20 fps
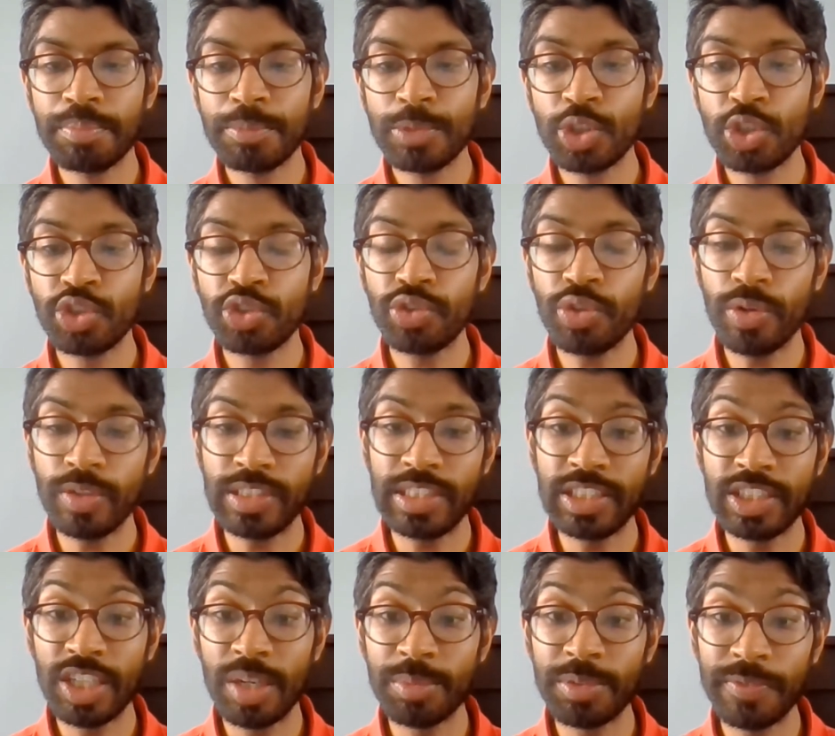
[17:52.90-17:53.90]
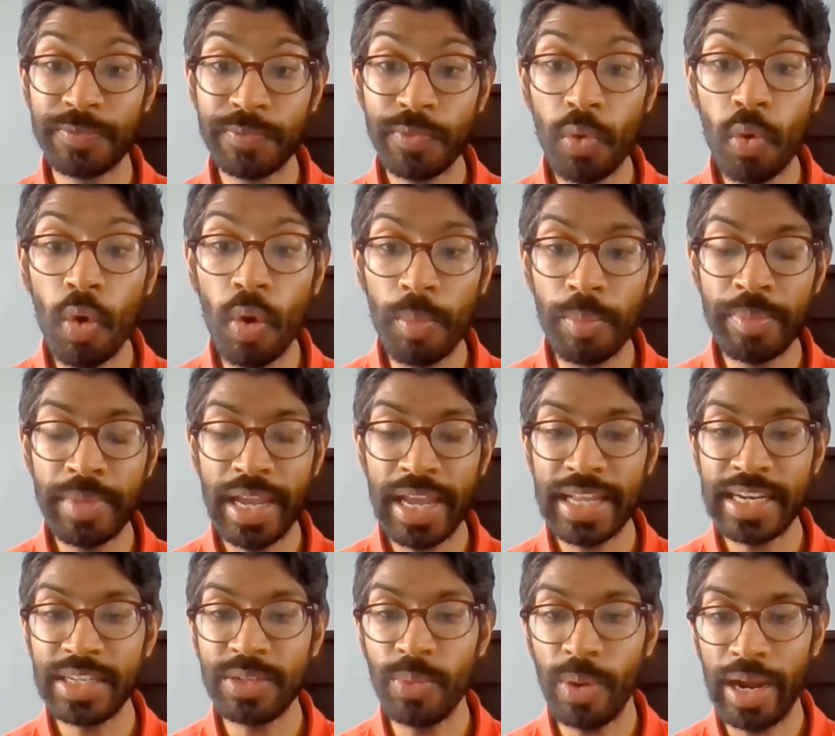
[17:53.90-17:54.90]
strut in terms of form
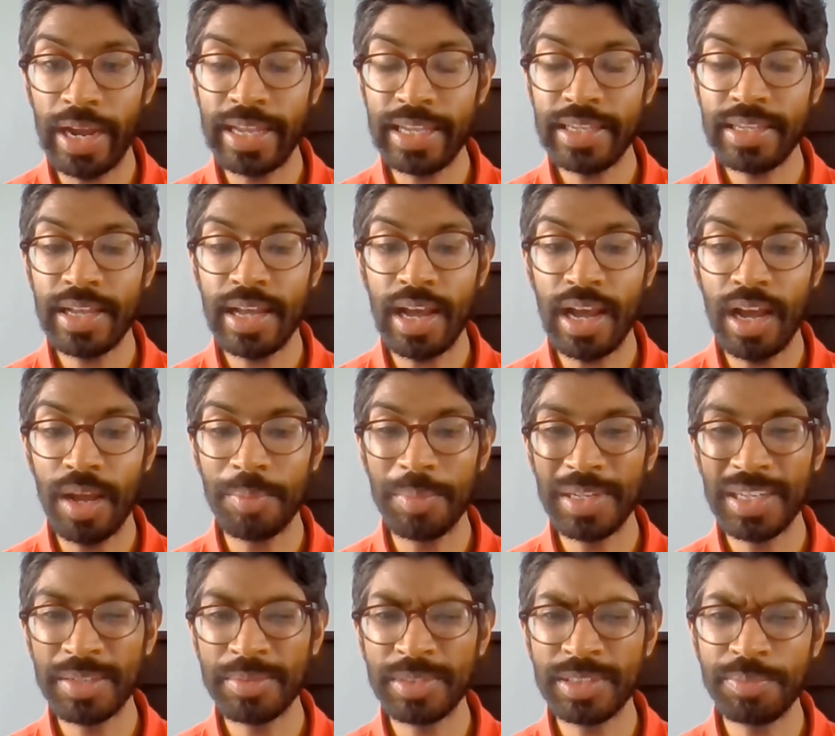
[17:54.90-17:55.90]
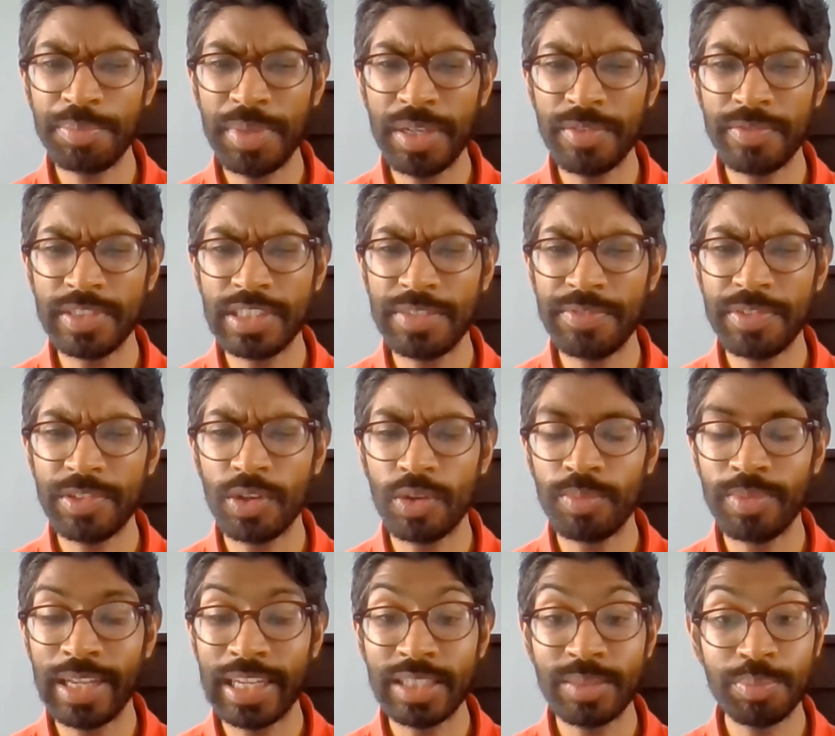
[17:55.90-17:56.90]
anyway, in a bit of a
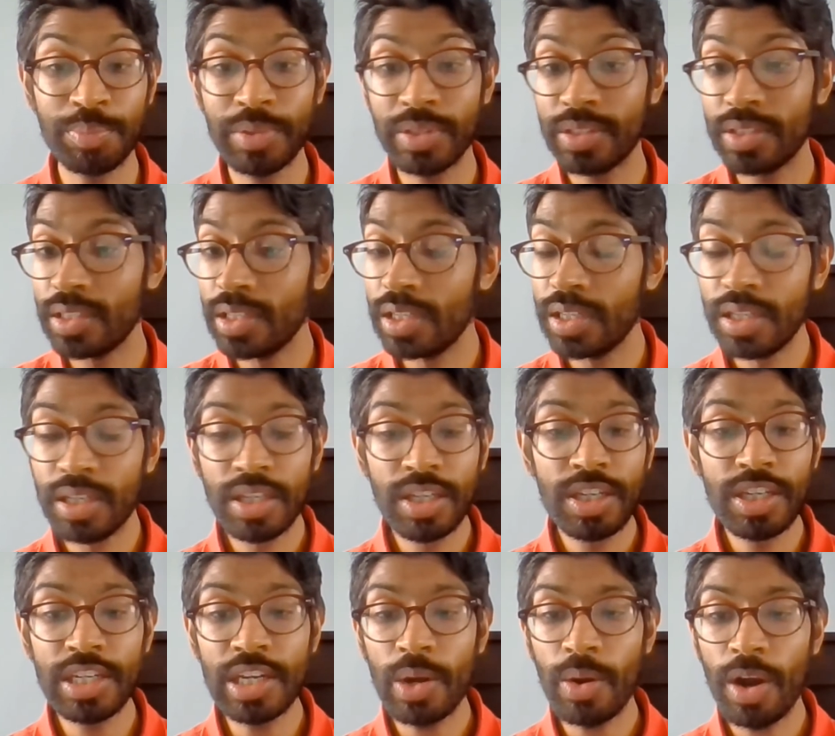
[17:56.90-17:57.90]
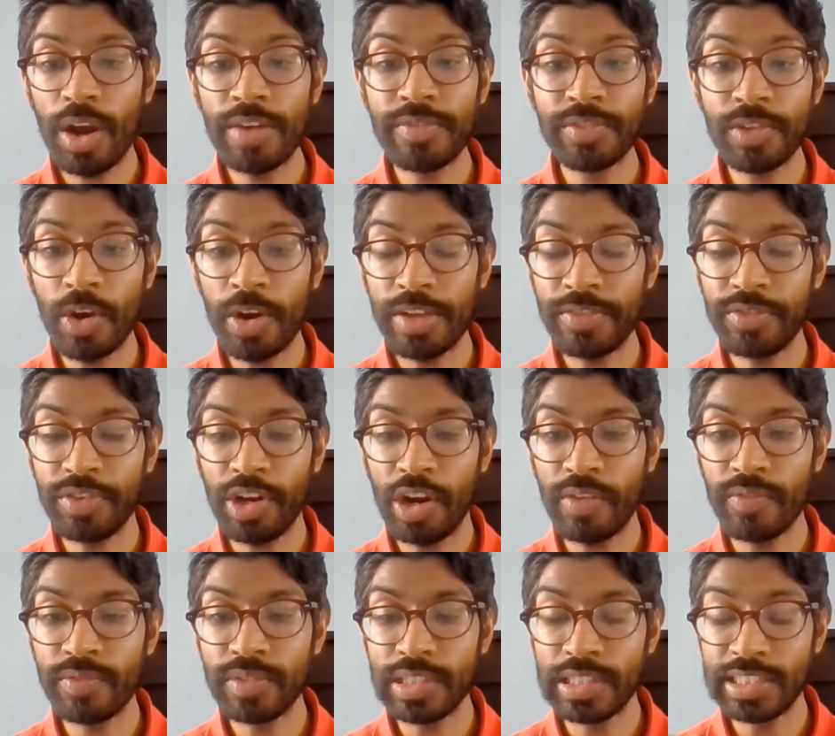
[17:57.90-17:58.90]
difficult place. But I've got every
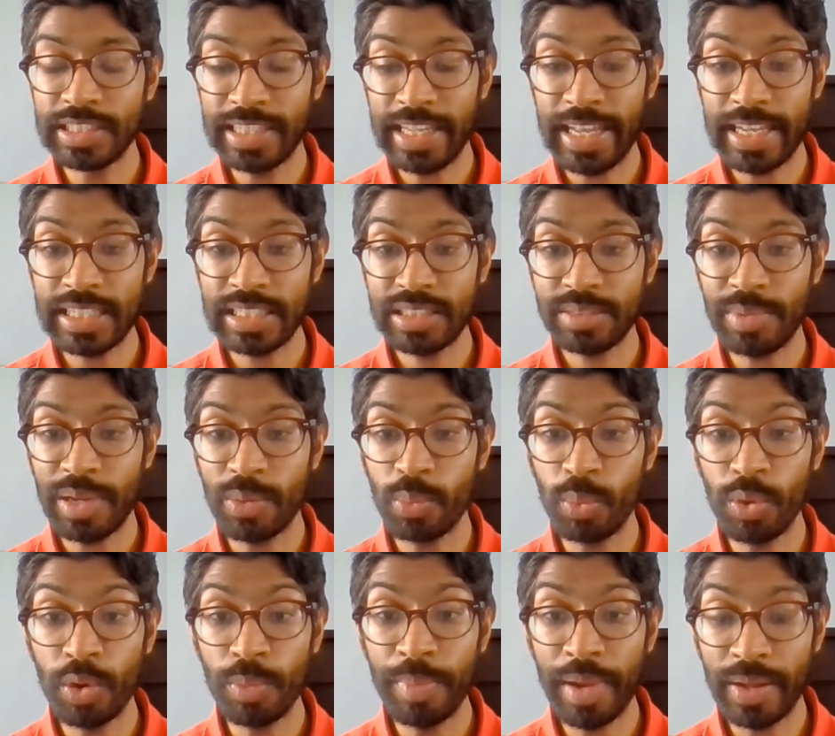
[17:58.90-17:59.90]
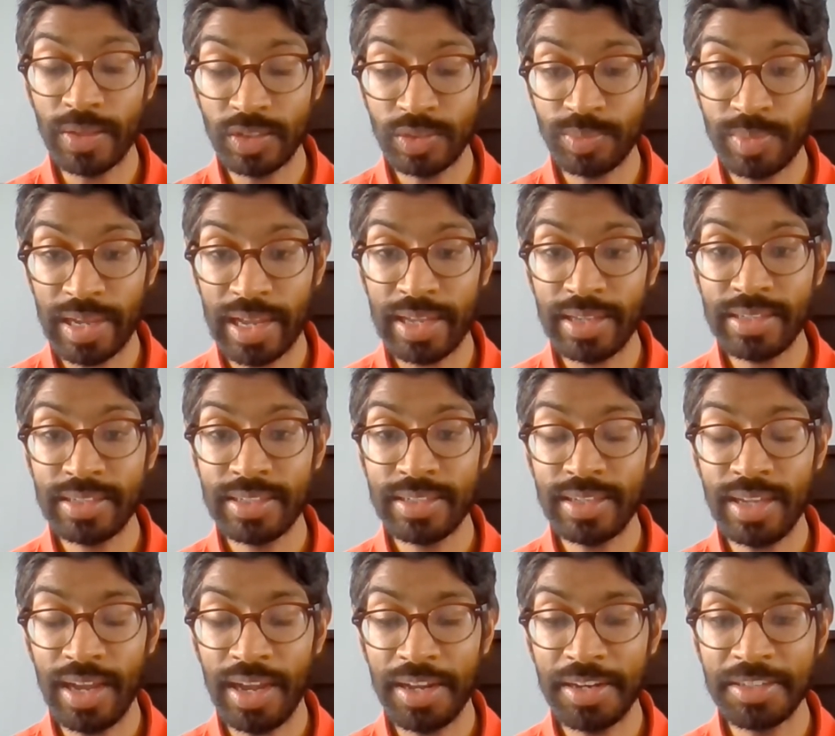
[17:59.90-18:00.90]
confidence that Esteban will bounce back.
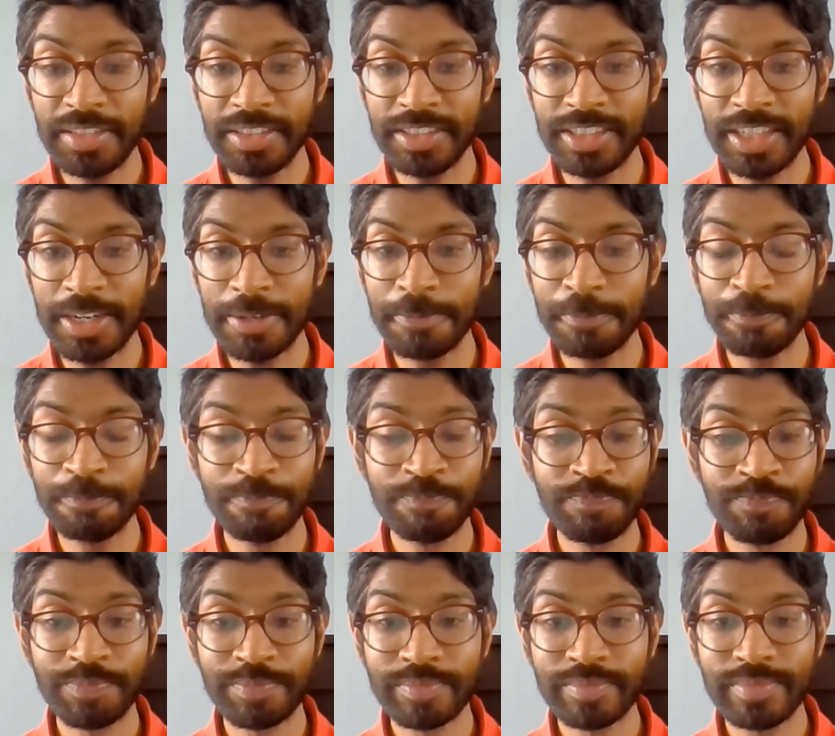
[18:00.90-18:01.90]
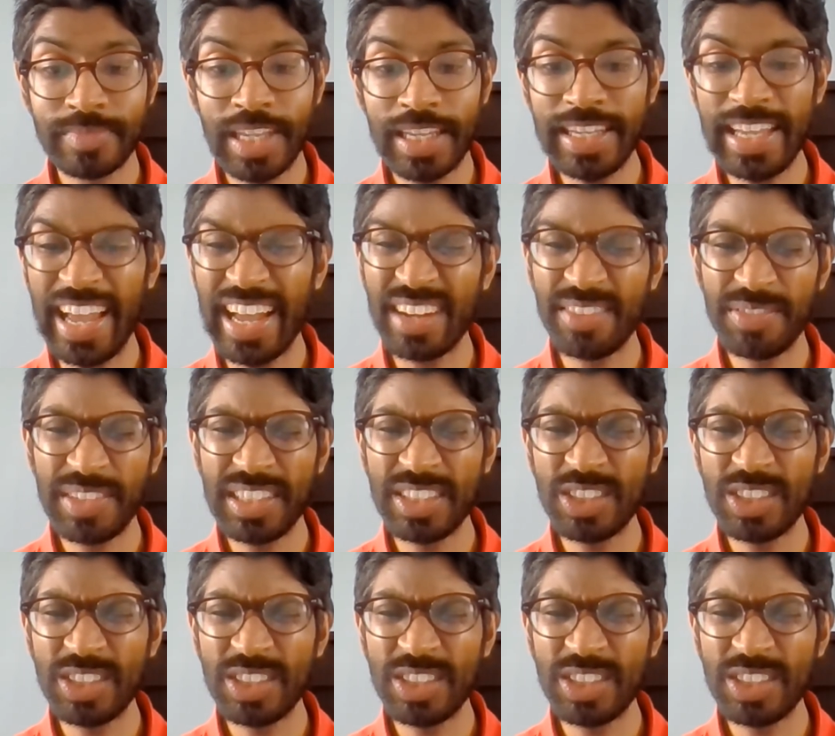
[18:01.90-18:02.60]
And yeah, I think